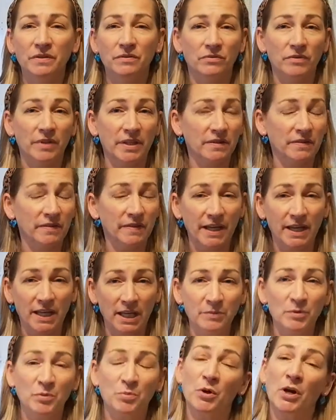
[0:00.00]
they
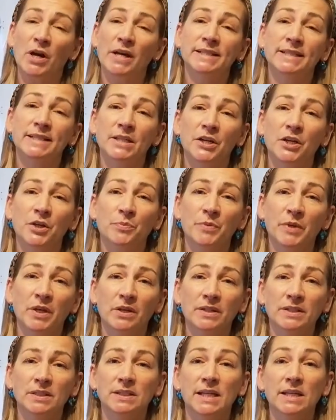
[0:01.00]
keep the price low
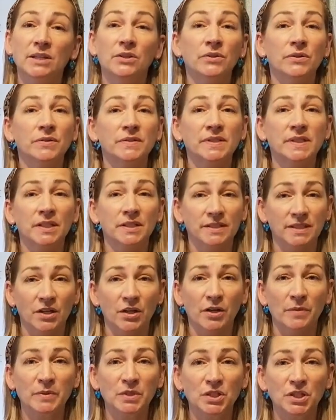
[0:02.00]
because they use a
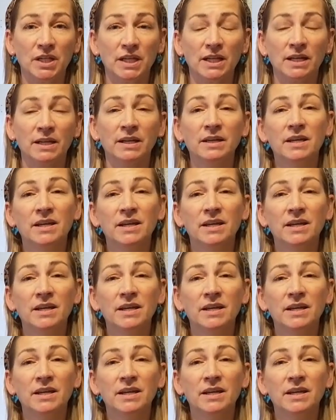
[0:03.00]
sewing machine,